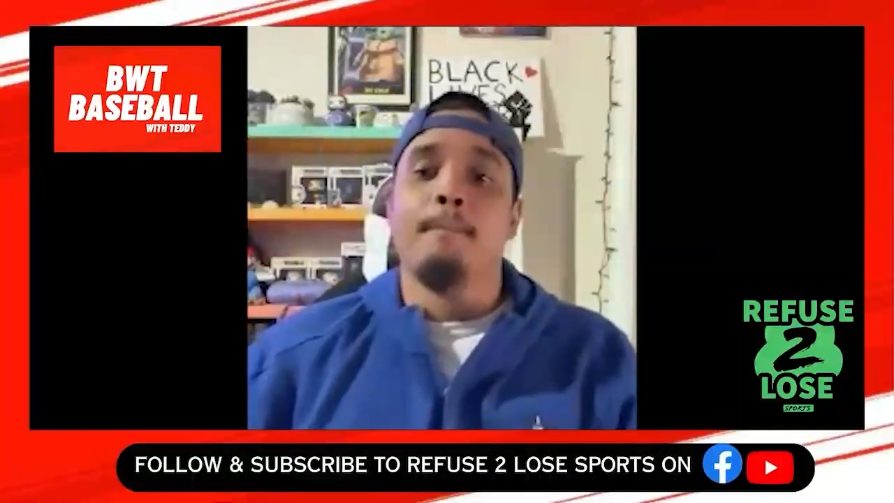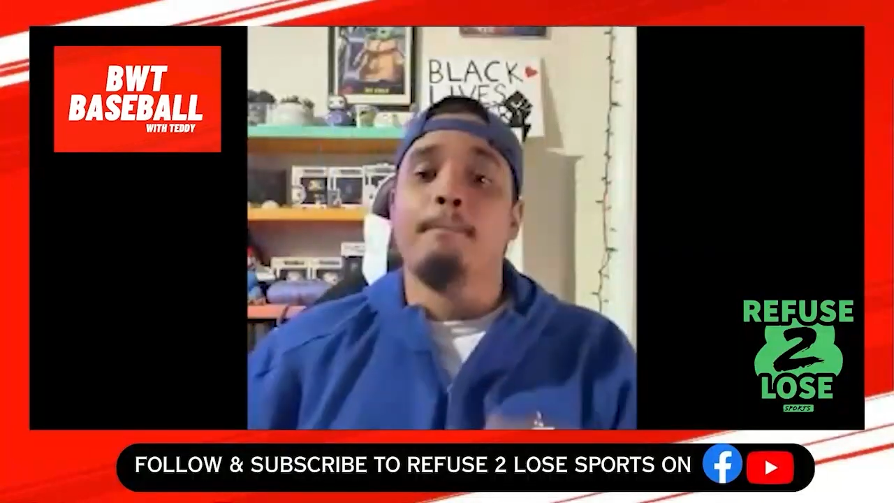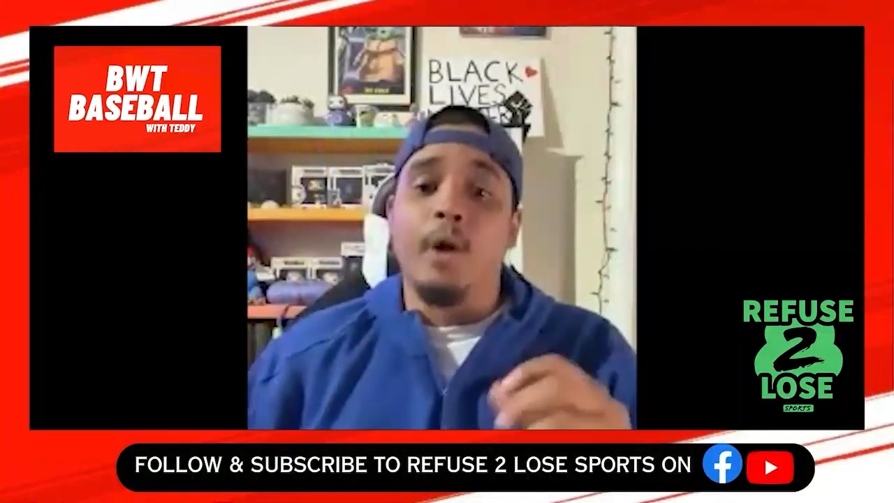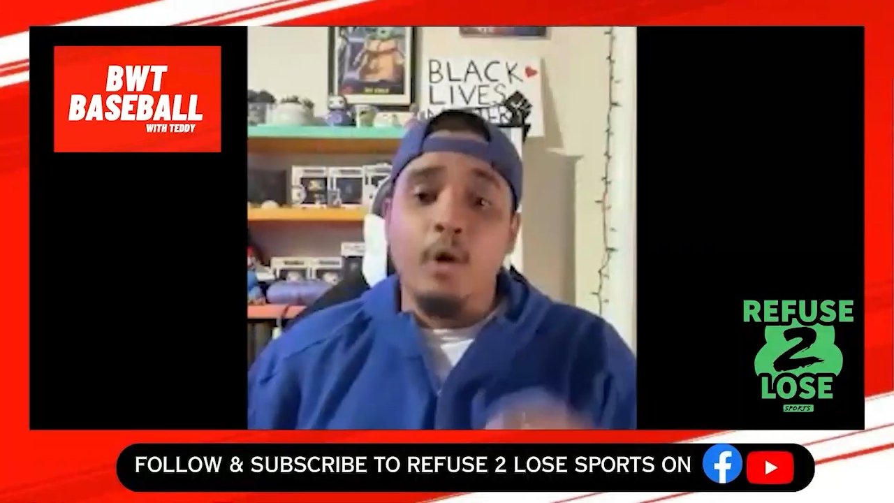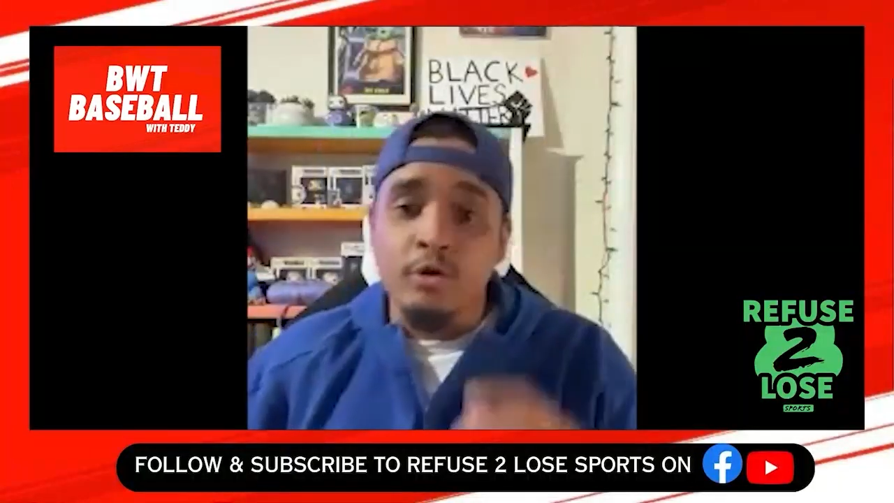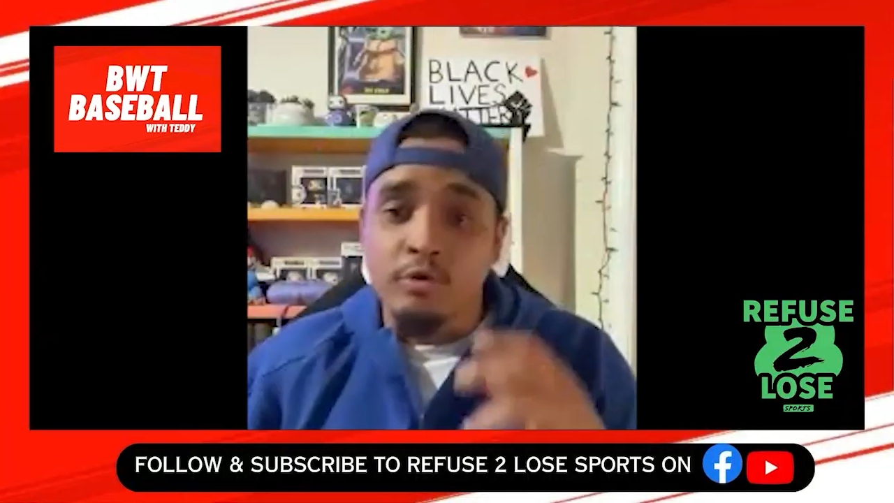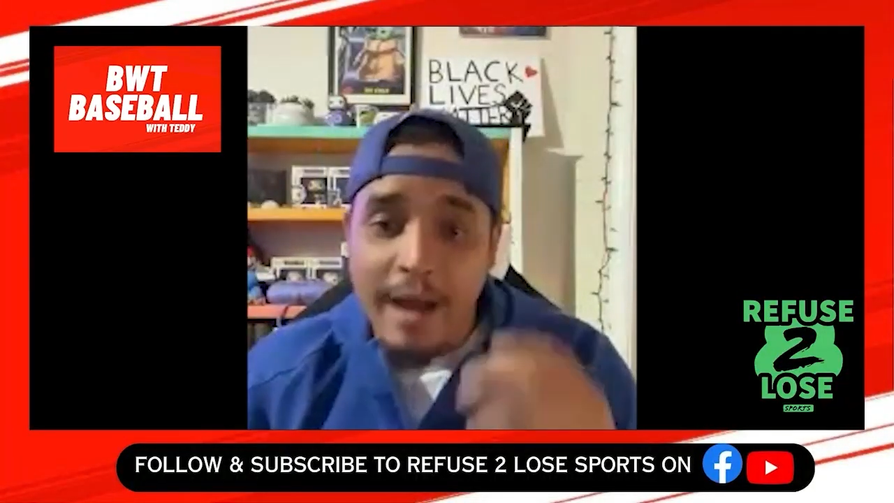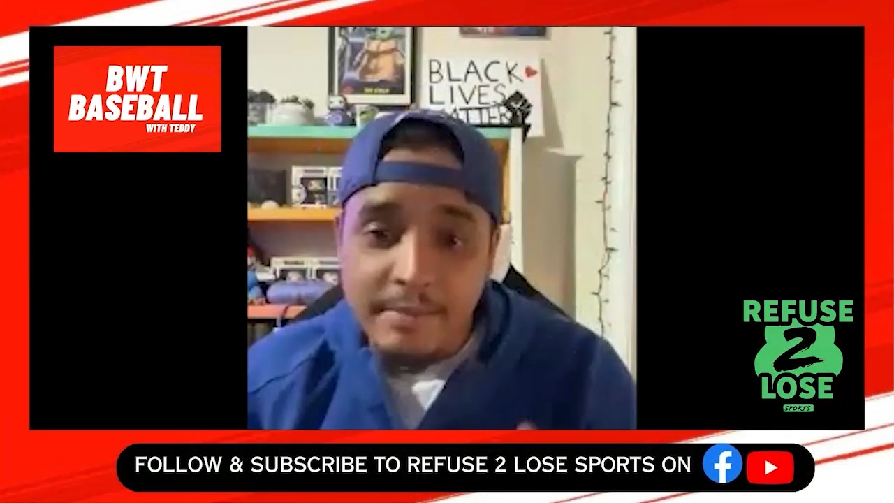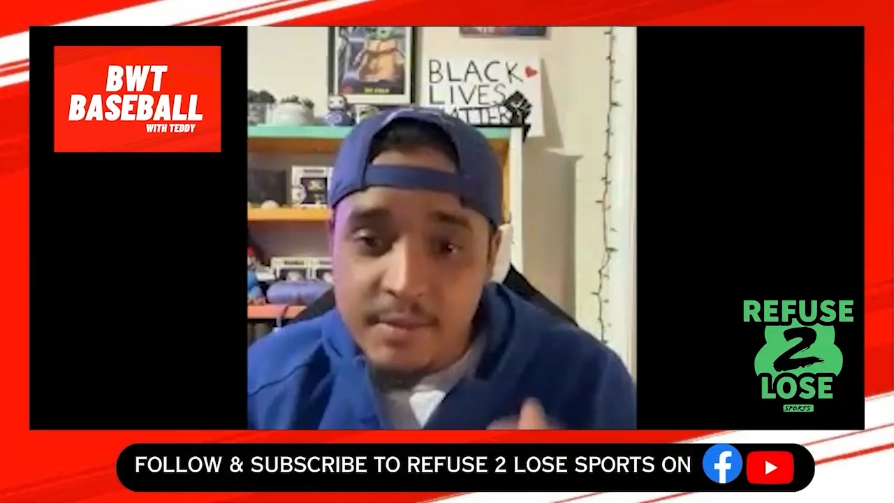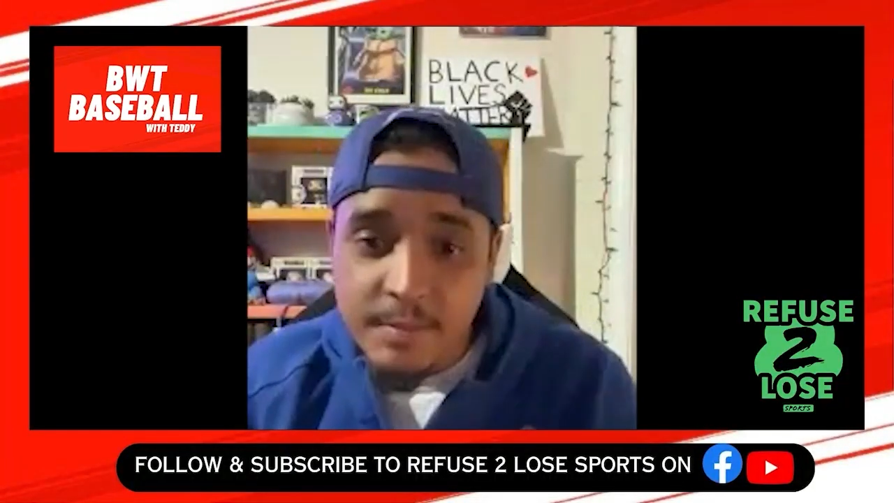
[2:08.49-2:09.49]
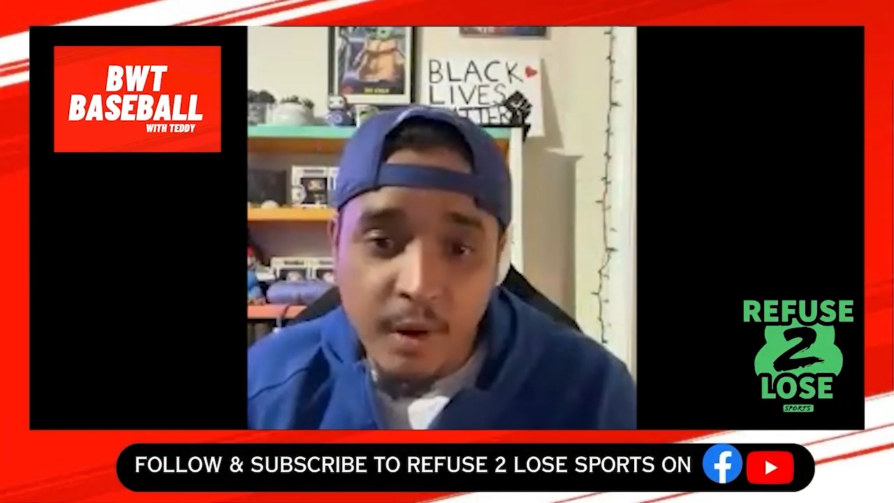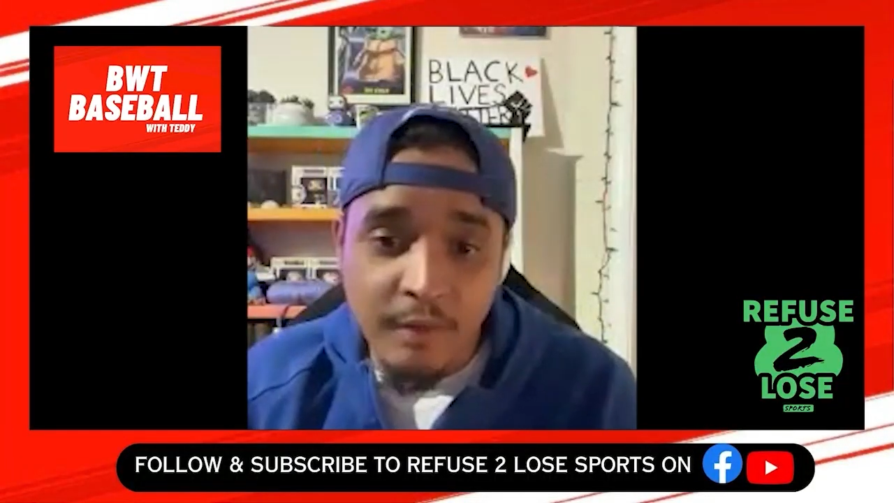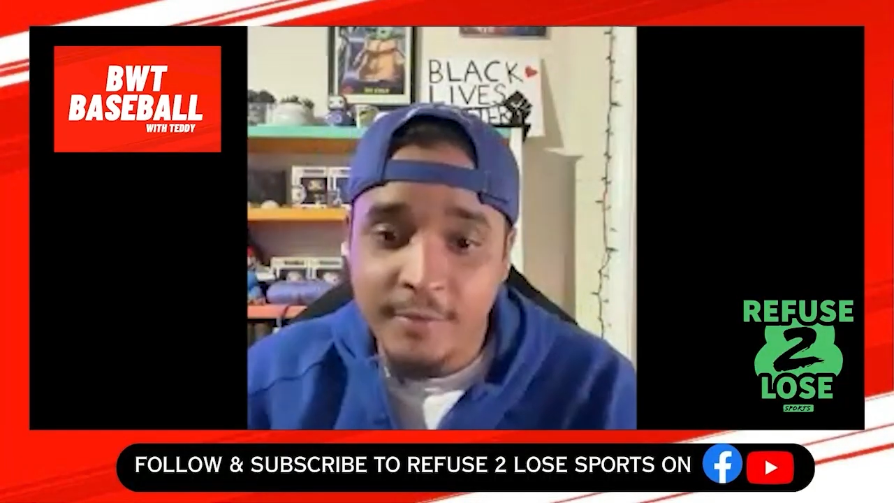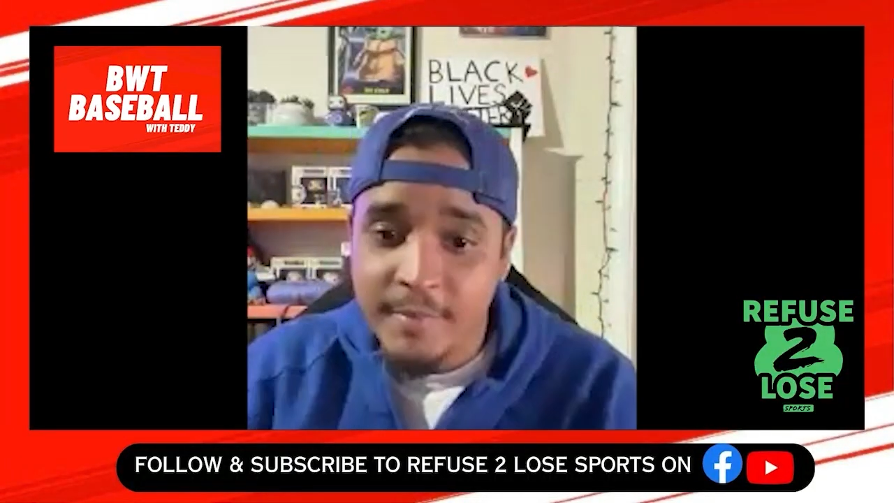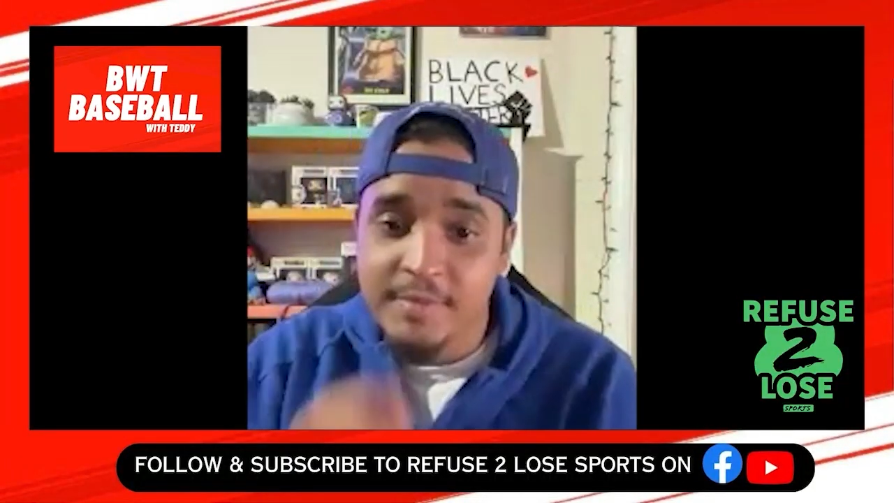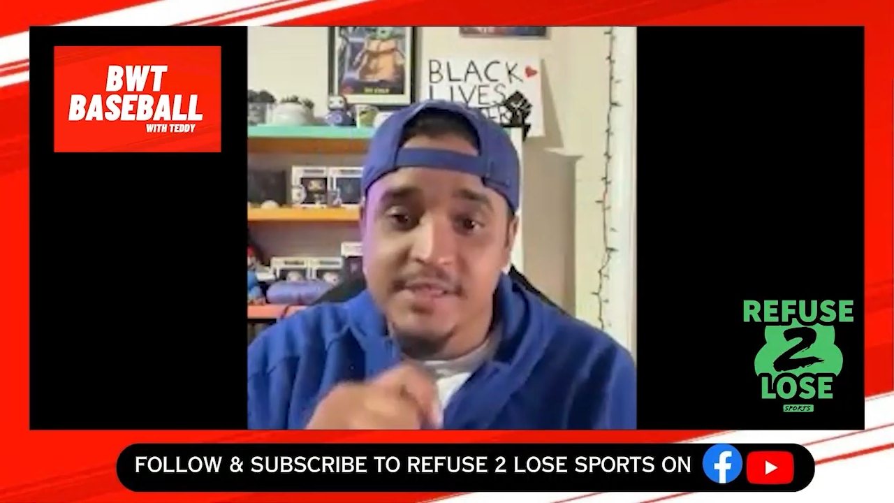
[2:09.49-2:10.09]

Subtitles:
Bo grabs the ball from him,